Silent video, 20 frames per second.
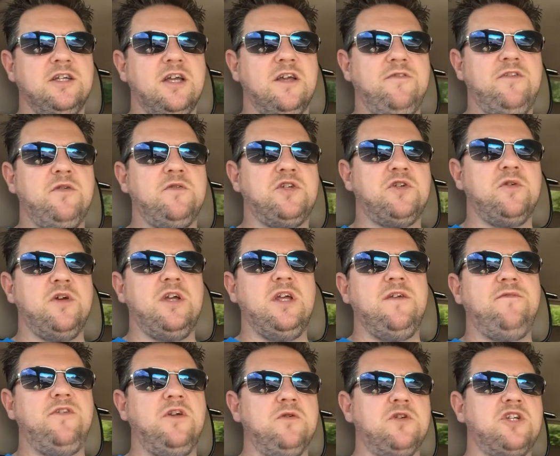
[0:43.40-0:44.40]
If
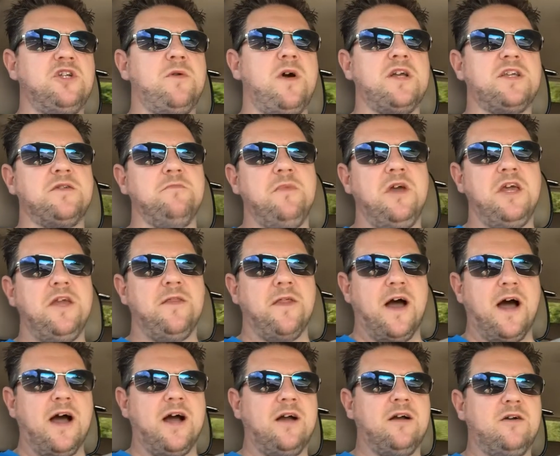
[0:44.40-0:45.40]
you was to ask me
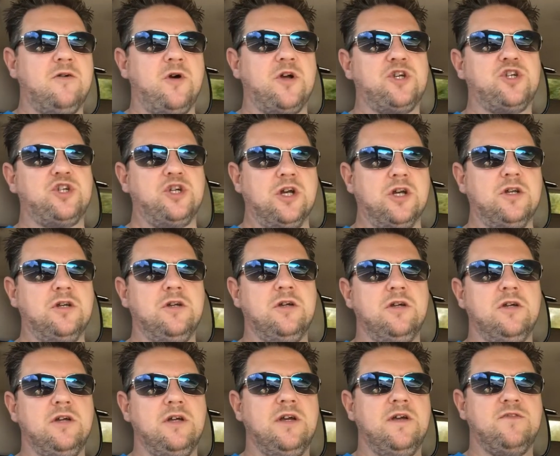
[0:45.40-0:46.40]
that question,
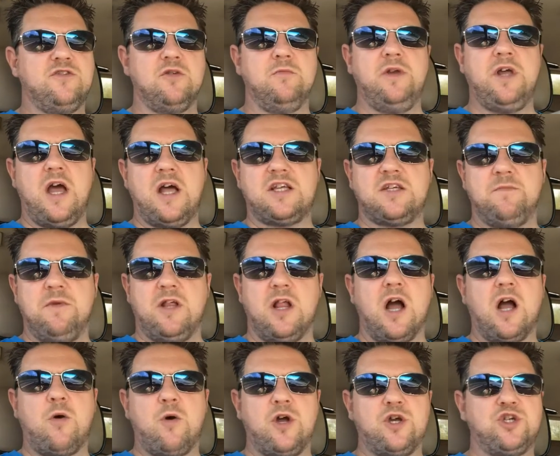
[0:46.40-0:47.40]
if somebody asked me
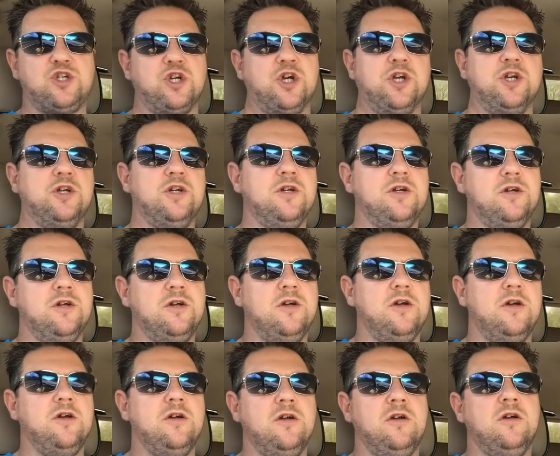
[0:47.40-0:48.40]
that question,
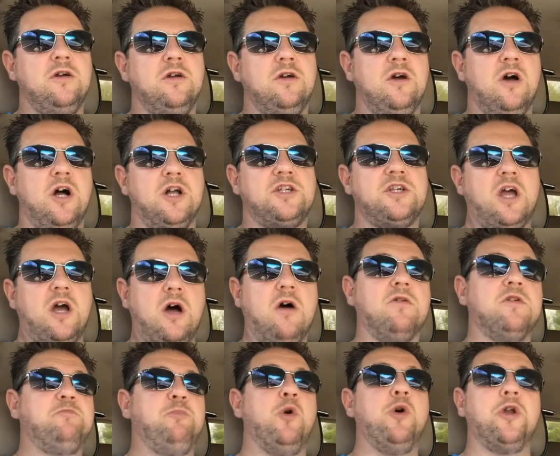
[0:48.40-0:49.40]
I'd say I
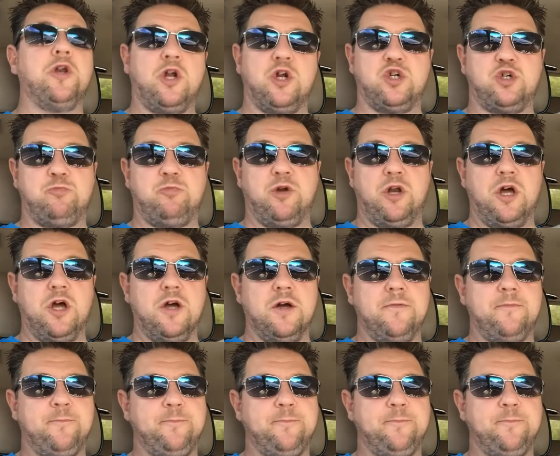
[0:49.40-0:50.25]
was born an entrepreneur.